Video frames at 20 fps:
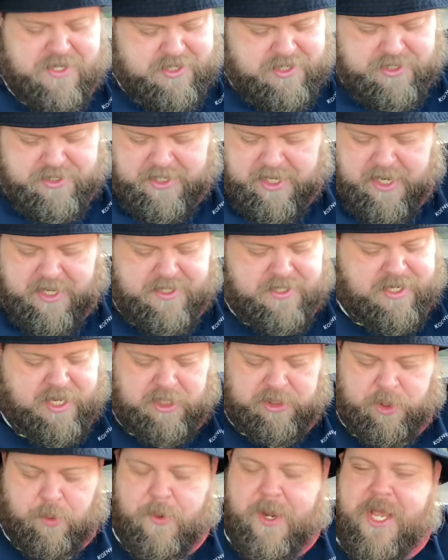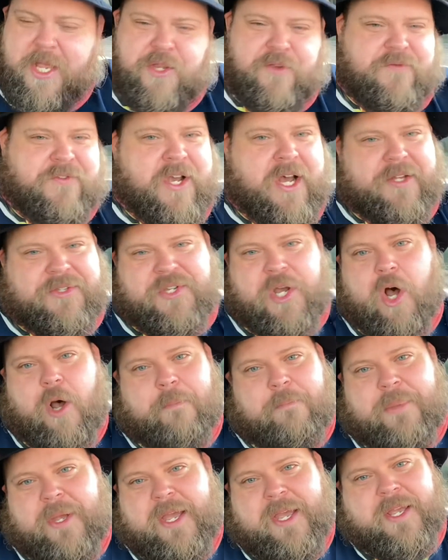You got Kellaway, you've got
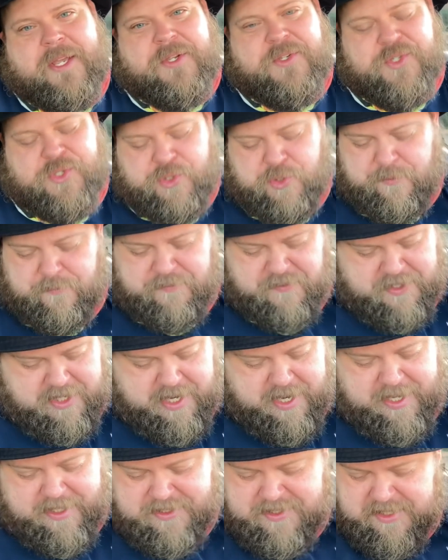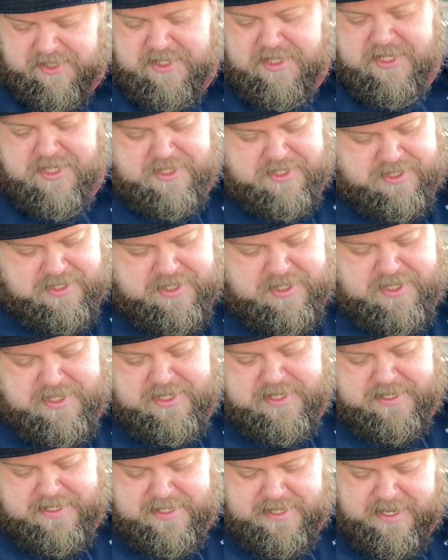Tom Banks, you've got,
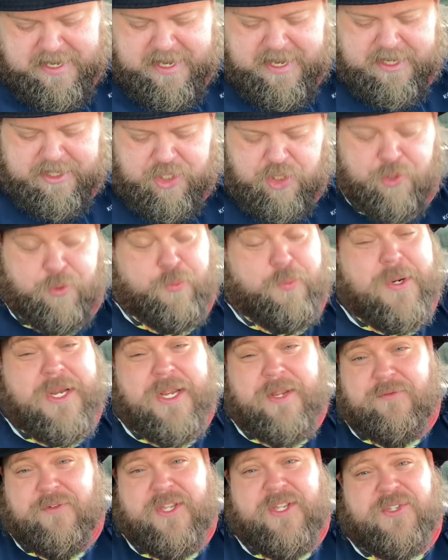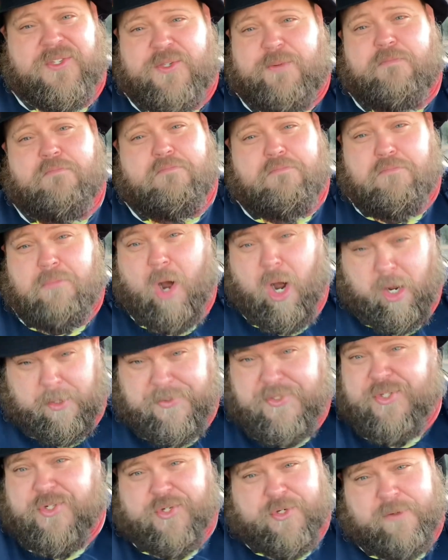yeah, Karevi's
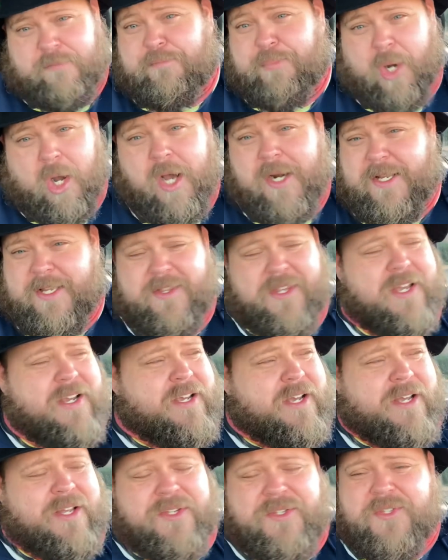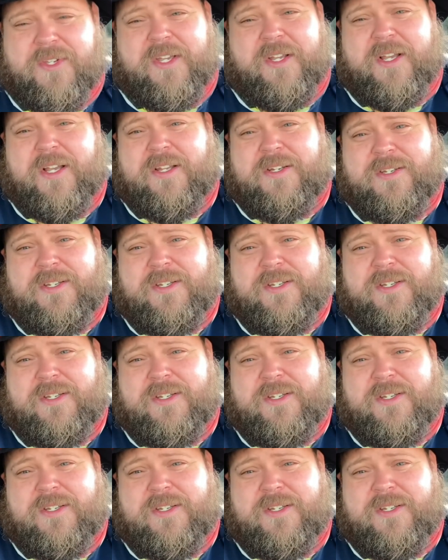monster body. That guy is like a